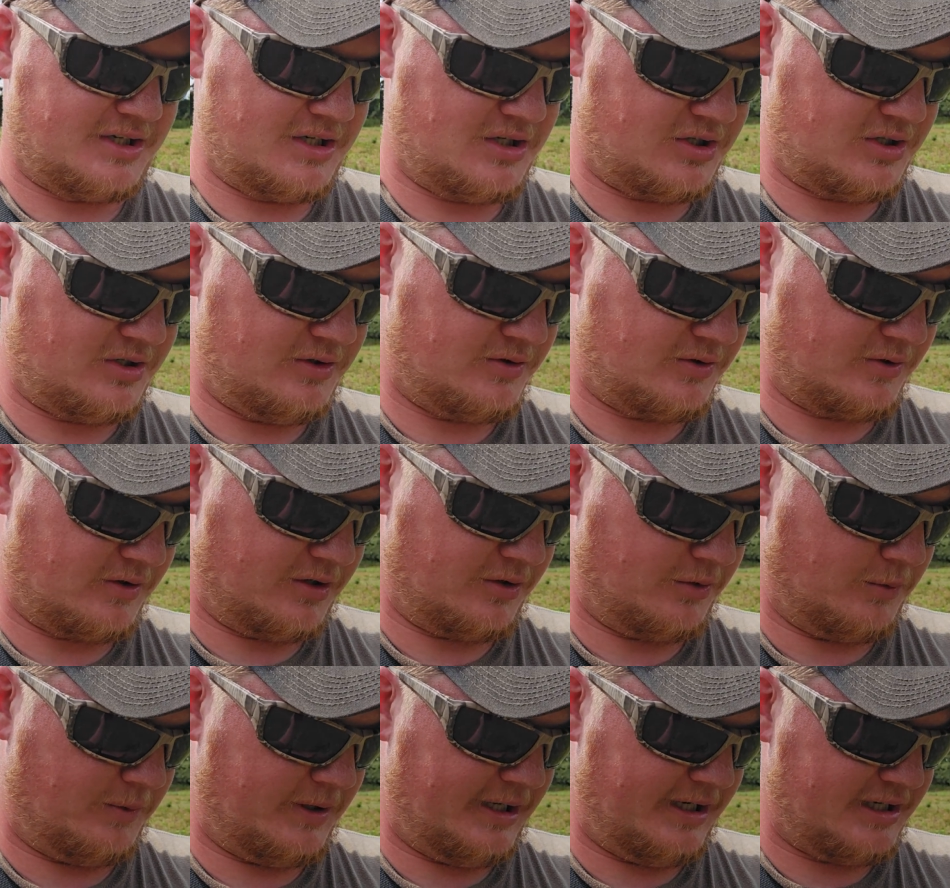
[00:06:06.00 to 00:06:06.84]
issues or
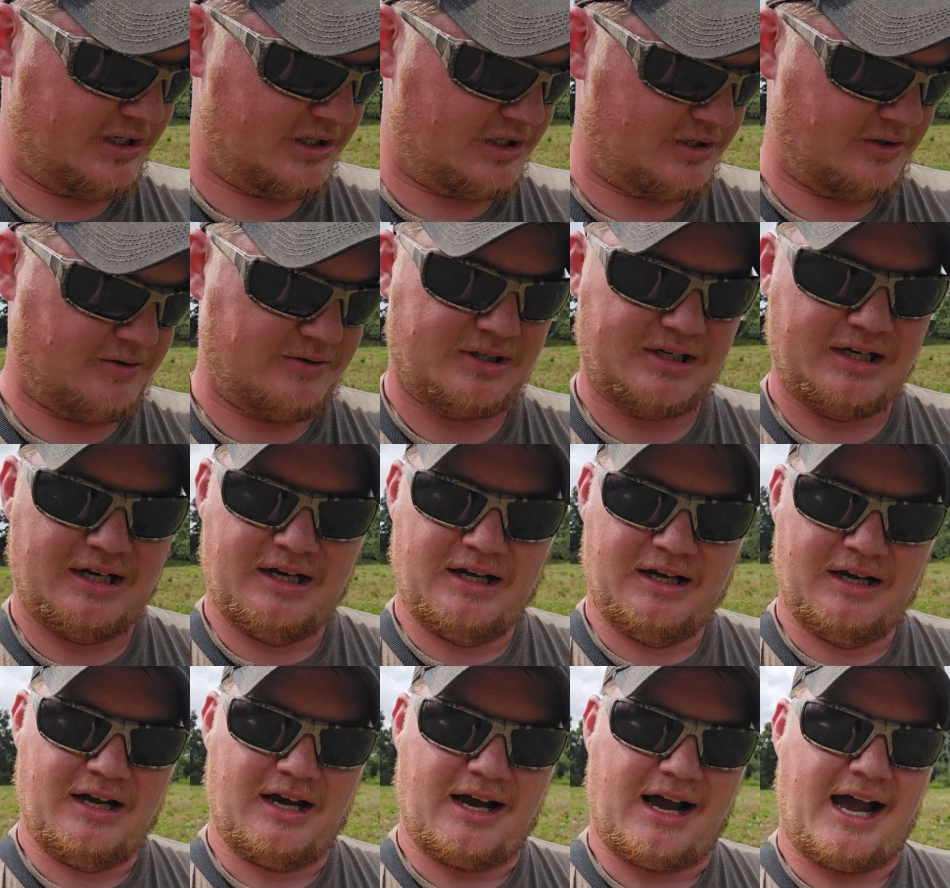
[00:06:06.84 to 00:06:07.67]
other weed issues.
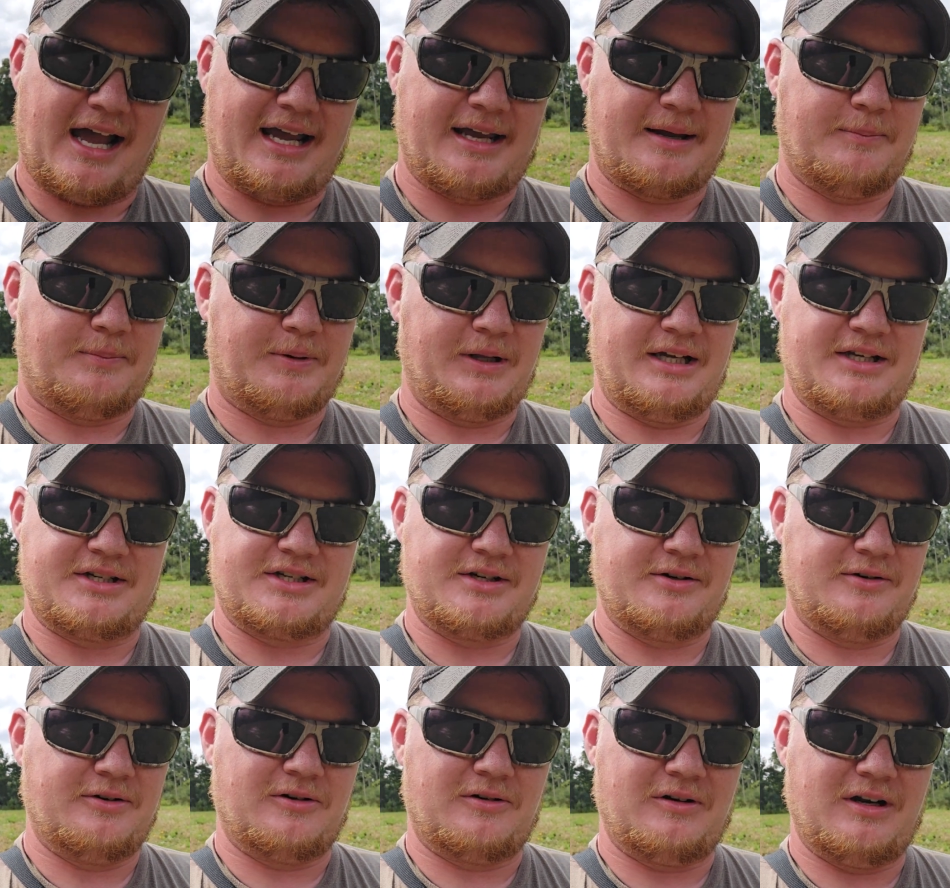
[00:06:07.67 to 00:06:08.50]
I can plant
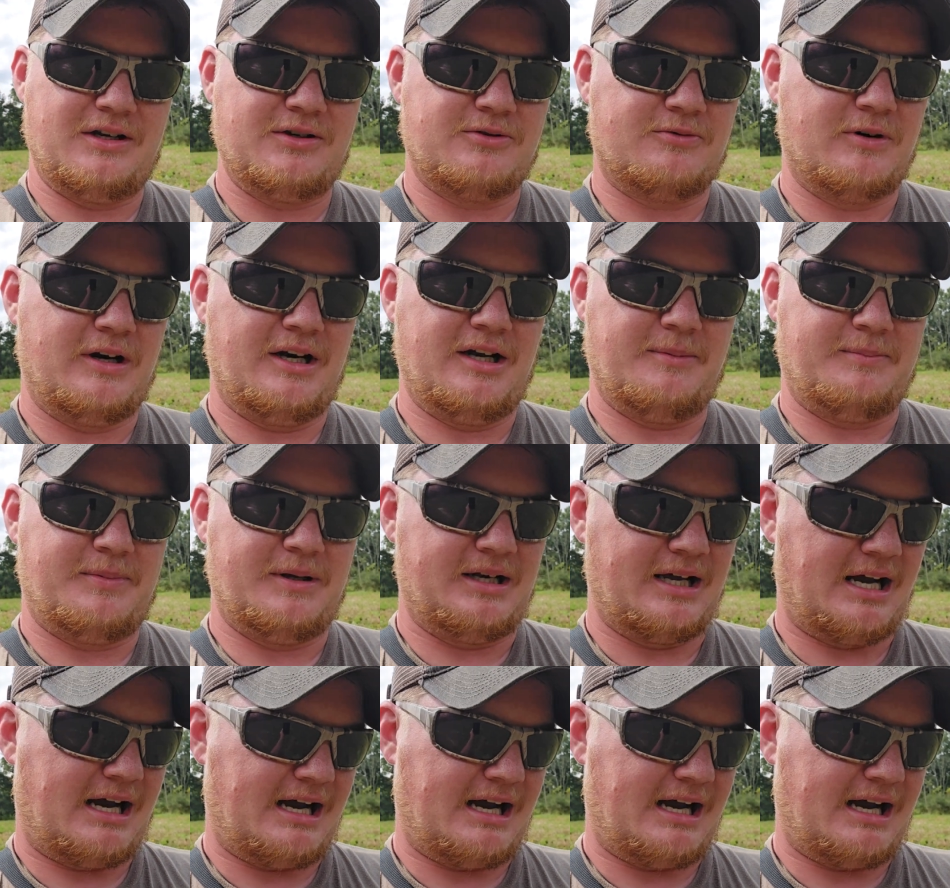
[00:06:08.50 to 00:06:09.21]
cereal grains right up into